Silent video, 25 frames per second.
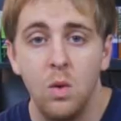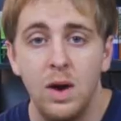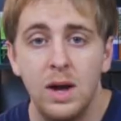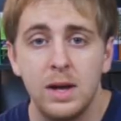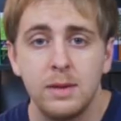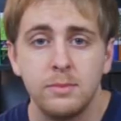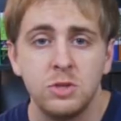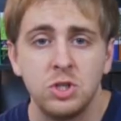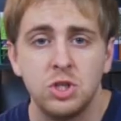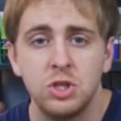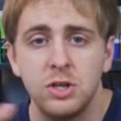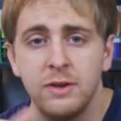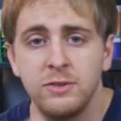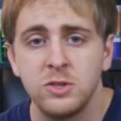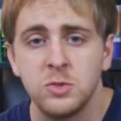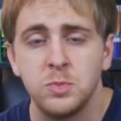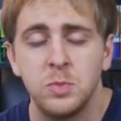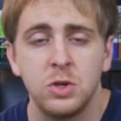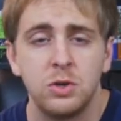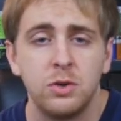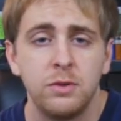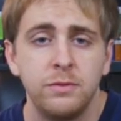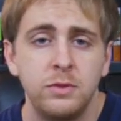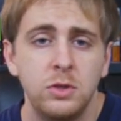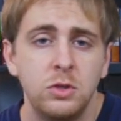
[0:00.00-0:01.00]
Welcome to Travis
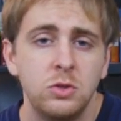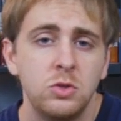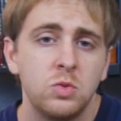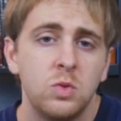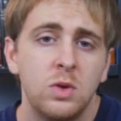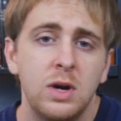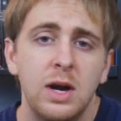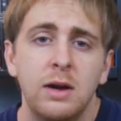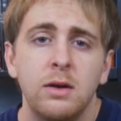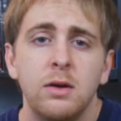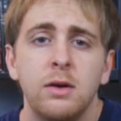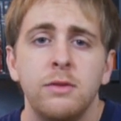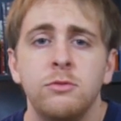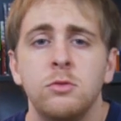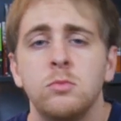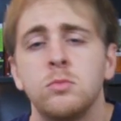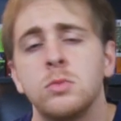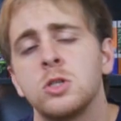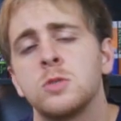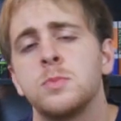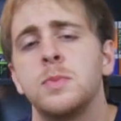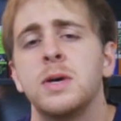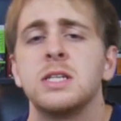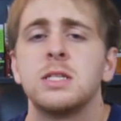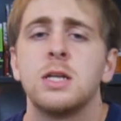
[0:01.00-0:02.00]
Book Reviews, where I review
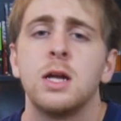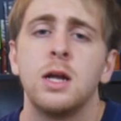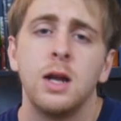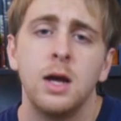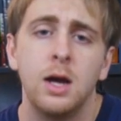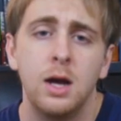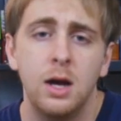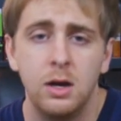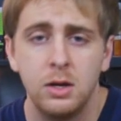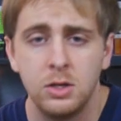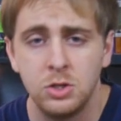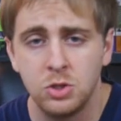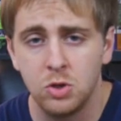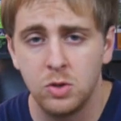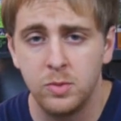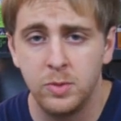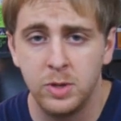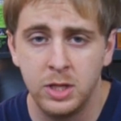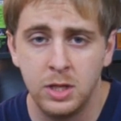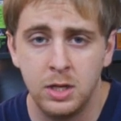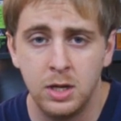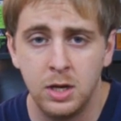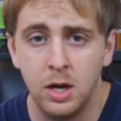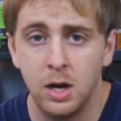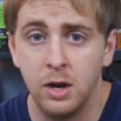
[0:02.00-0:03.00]
books based on how
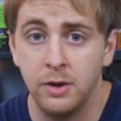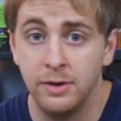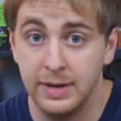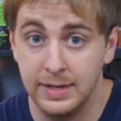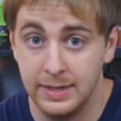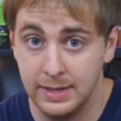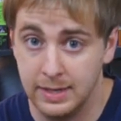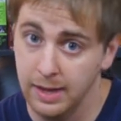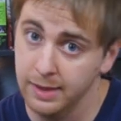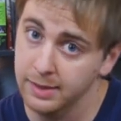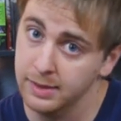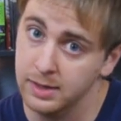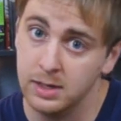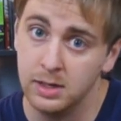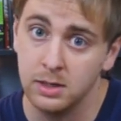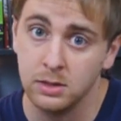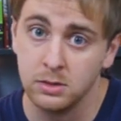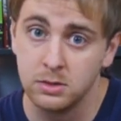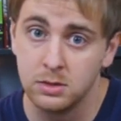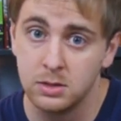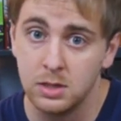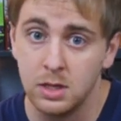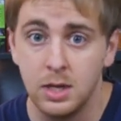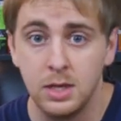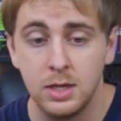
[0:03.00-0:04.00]
enjoyable they are and nothing
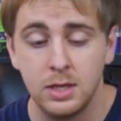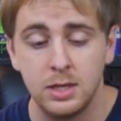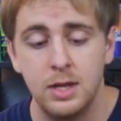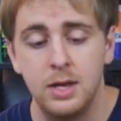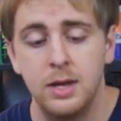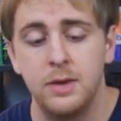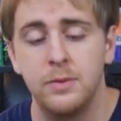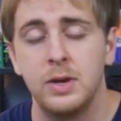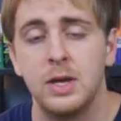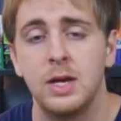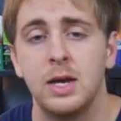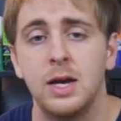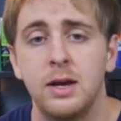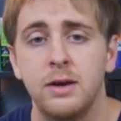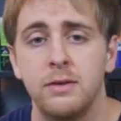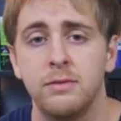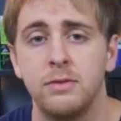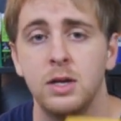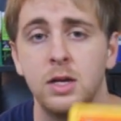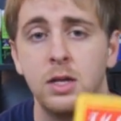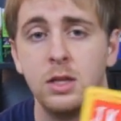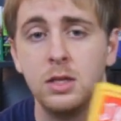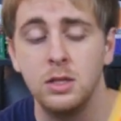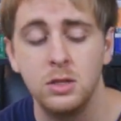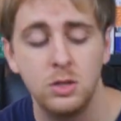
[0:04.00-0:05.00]
else. Today we
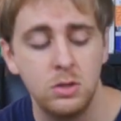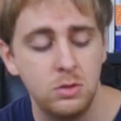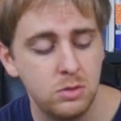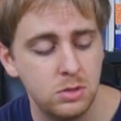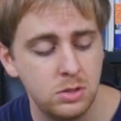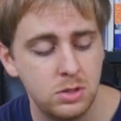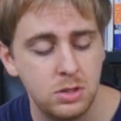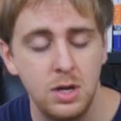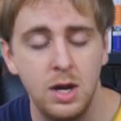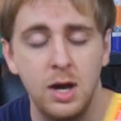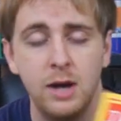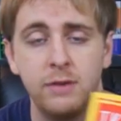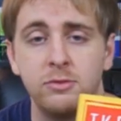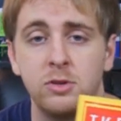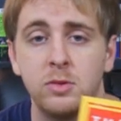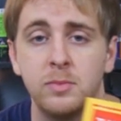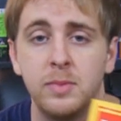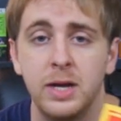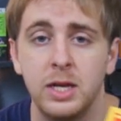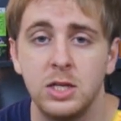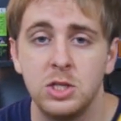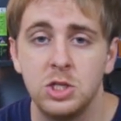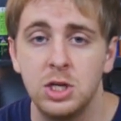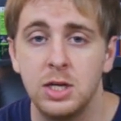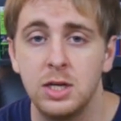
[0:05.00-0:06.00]
have the newest novel
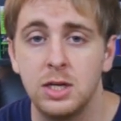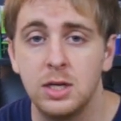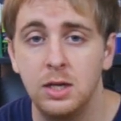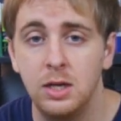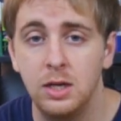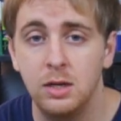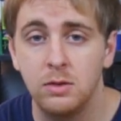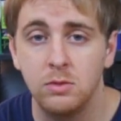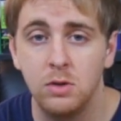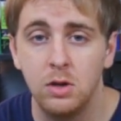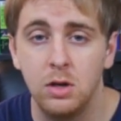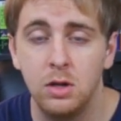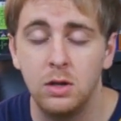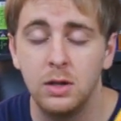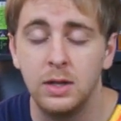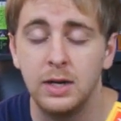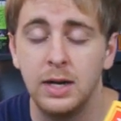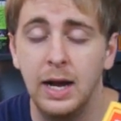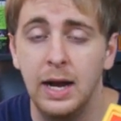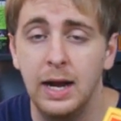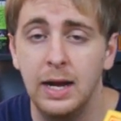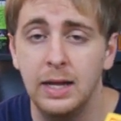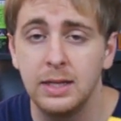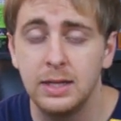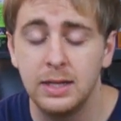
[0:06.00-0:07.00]
by J.K. Rowling,
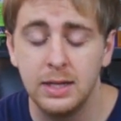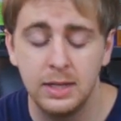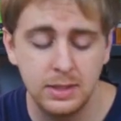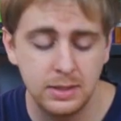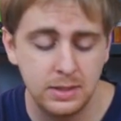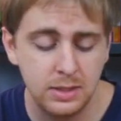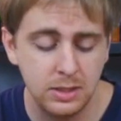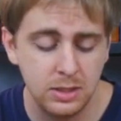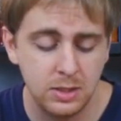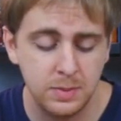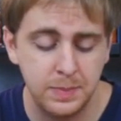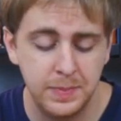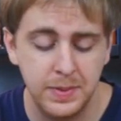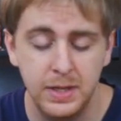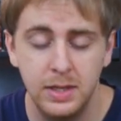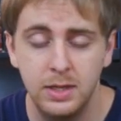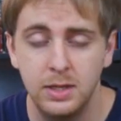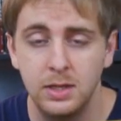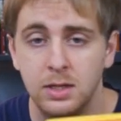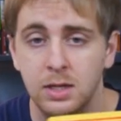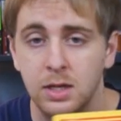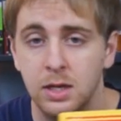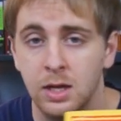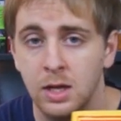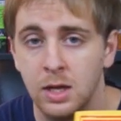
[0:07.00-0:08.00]
highly
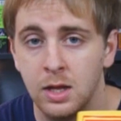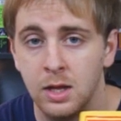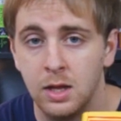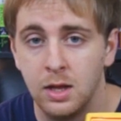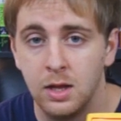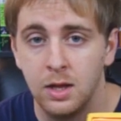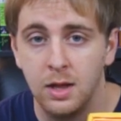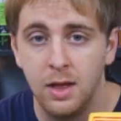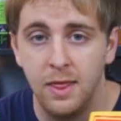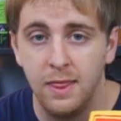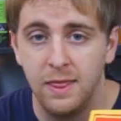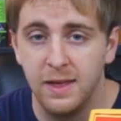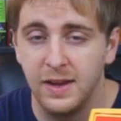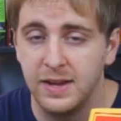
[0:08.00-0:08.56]
anticipated, The